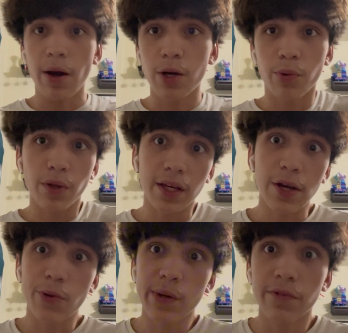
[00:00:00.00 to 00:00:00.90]
don't really
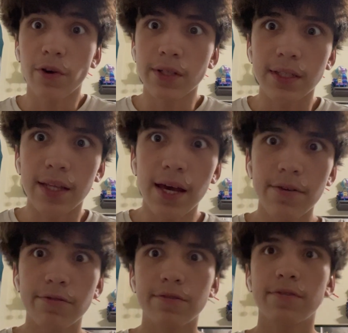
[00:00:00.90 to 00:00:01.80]
agree with all the
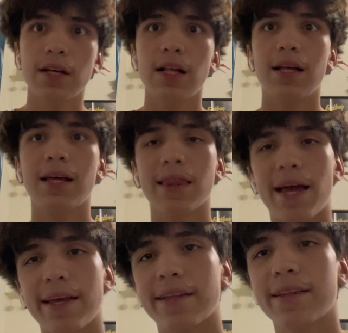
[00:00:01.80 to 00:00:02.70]
death. And
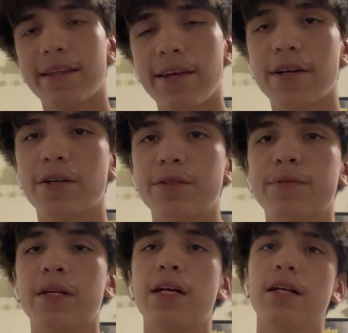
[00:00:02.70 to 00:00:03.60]

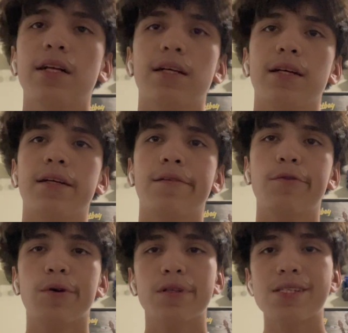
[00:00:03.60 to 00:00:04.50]
of
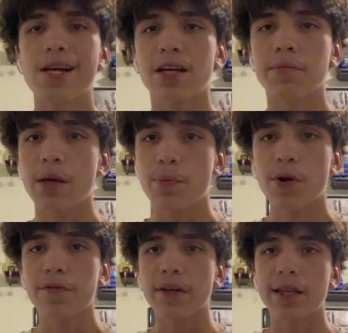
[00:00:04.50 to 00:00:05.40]
course, it's not going to be a
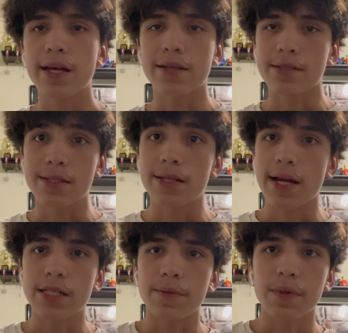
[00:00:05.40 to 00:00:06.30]
perfect thing because it's
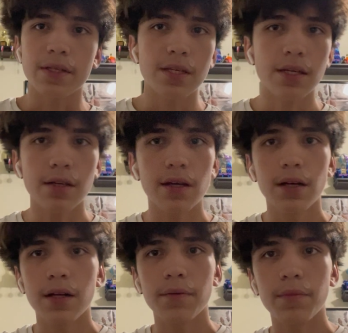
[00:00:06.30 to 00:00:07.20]
ChatGPT.
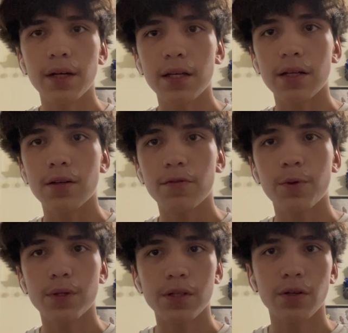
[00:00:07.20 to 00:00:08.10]
But, of
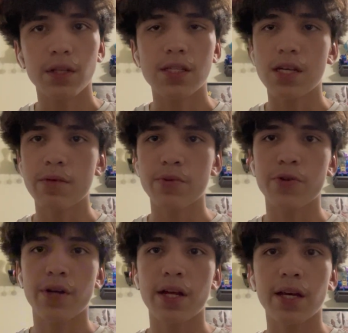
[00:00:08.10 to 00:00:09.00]
course, all the teams
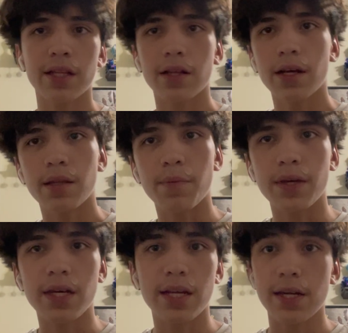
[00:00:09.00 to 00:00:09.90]
uniting at the
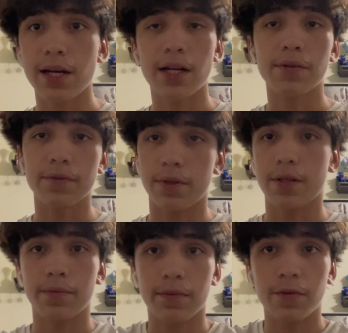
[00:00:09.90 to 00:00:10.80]
beginning,
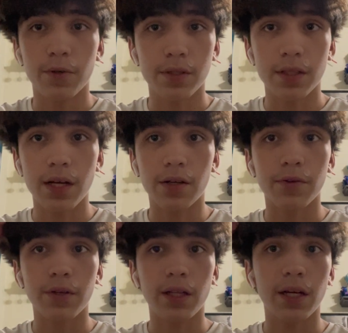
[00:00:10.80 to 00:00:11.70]
of course, it's not
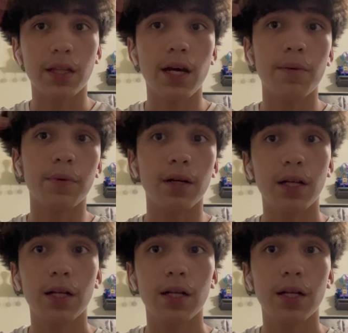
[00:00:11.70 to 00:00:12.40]
really like that. But